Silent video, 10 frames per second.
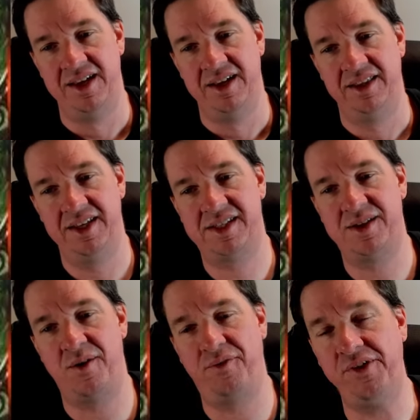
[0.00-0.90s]
this
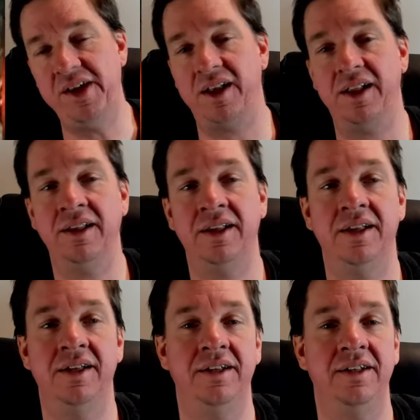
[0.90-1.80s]
don't feel
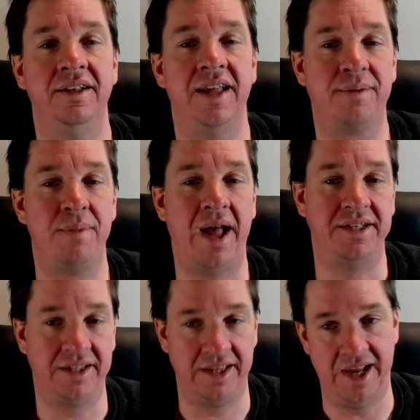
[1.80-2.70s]
like
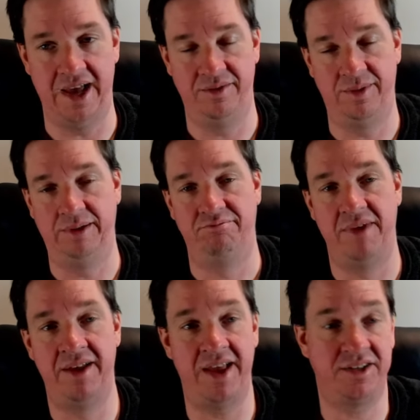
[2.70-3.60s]
Magic the Gathering.
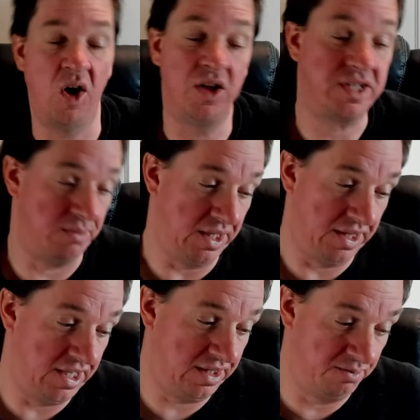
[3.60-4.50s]
And that's
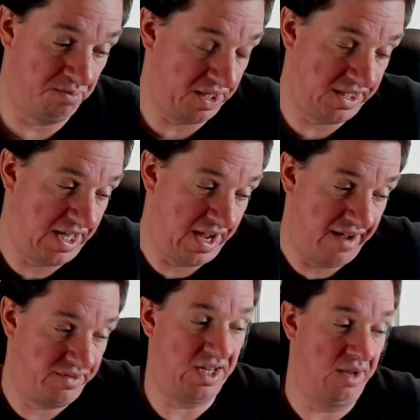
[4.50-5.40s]
ultimately the biggest thing I have
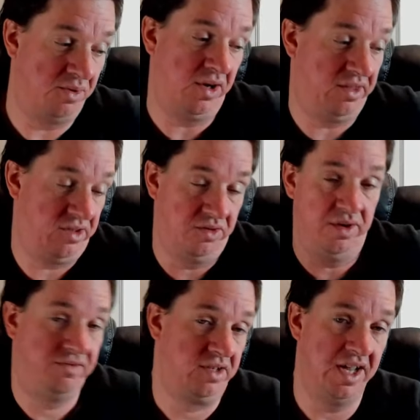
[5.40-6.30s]
to say about
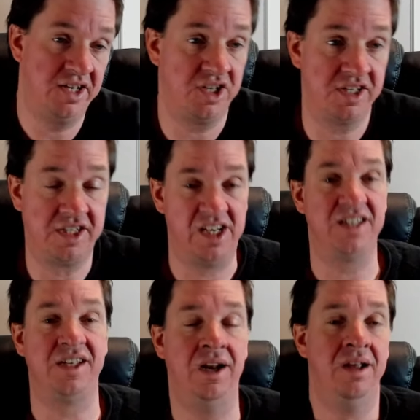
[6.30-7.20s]
Aetherdrift. It just
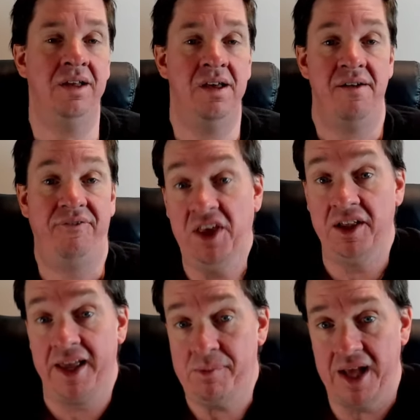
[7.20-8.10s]
doesn't feel
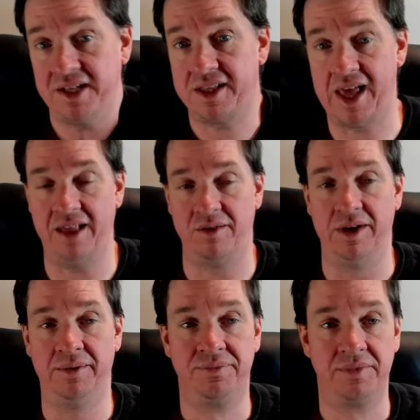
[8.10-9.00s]
like Magic the Gathering.
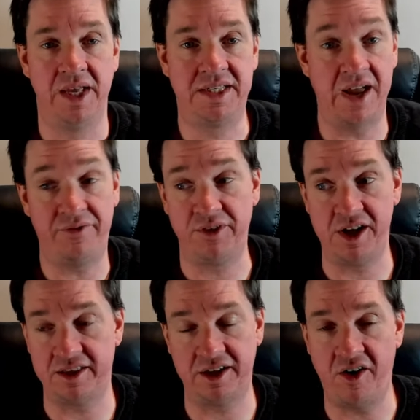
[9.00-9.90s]
It's definitely
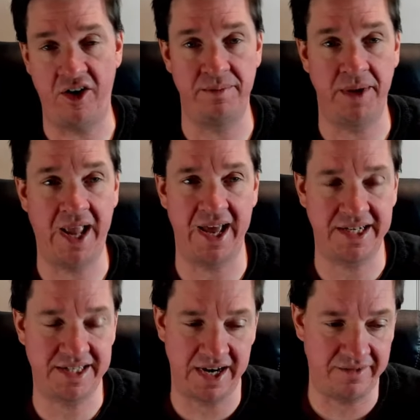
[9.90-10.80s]
got the card
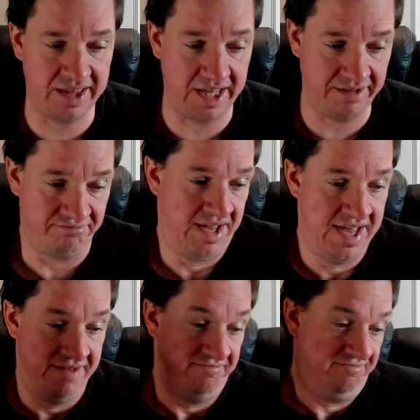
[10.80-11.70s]
mechanics and everything.
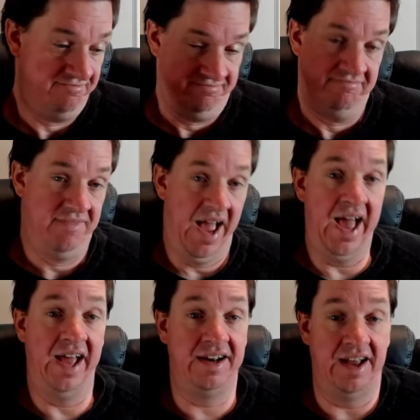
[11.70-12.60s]

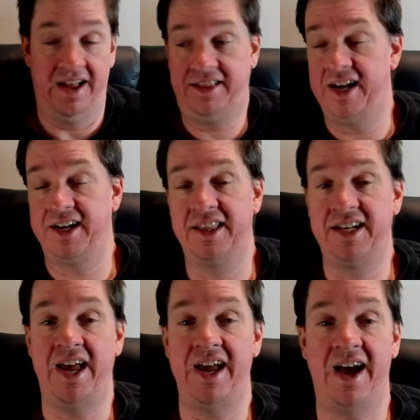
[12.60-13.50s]
And at the end of the
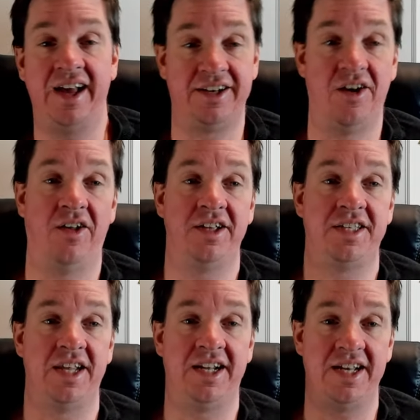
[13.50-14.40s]
day, I acknowledge
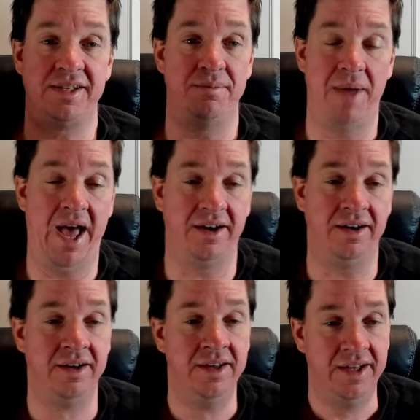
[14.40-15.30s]
that it doesn't matter.
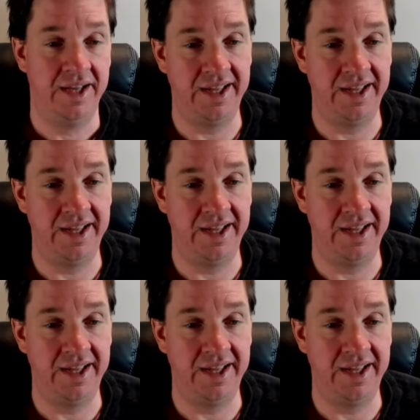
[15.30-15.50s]
It